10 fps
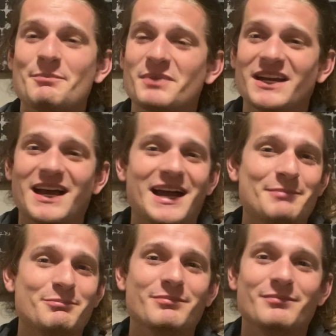but
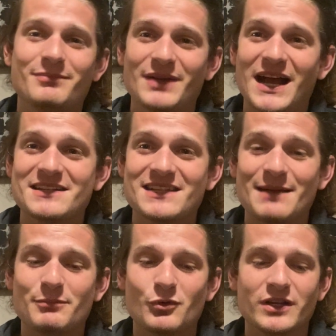I'm past
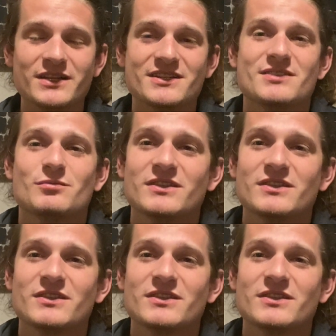that point just